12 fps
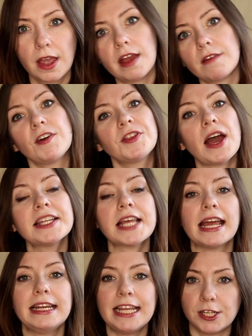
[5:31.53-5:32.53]
For that,
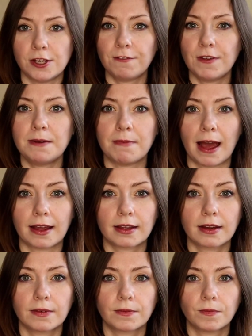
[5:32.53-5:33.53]
I need your feedback.
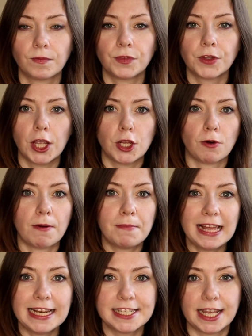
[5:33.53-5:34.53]
Your
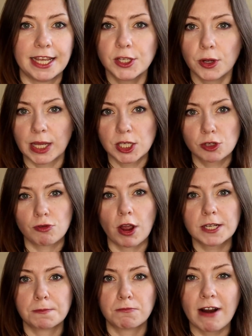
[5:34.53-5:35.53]
ability to
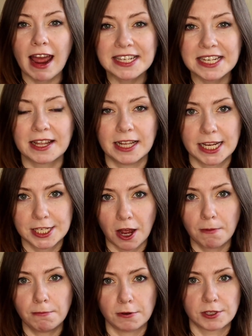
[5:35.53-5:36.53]
construct practical
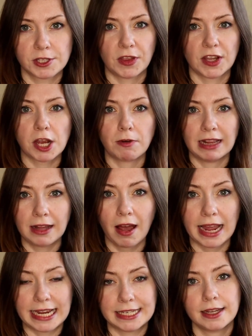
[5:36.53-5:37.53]
examples that are
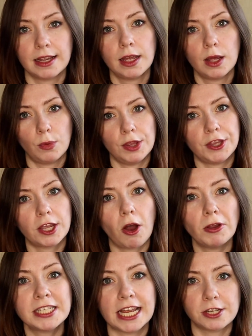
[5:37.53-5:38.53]
aligned with the
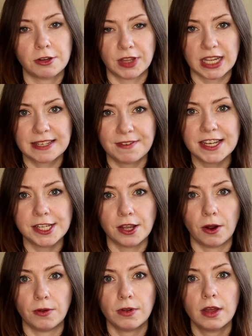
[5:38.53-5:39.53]
content of this
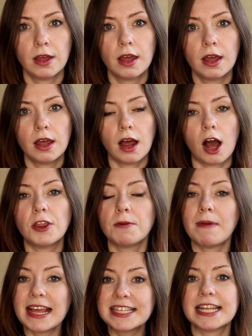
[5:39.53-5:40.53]
video are the
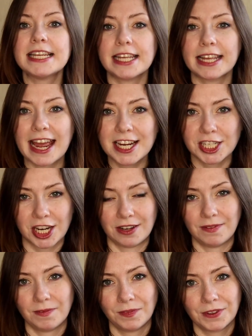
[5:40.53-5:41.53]
best
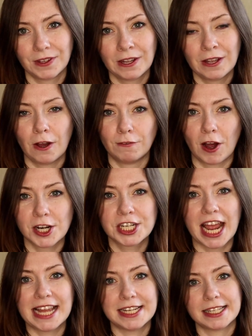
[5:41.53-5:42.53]
indication of our
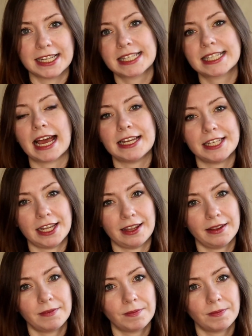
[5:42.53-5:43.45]
shared understanding.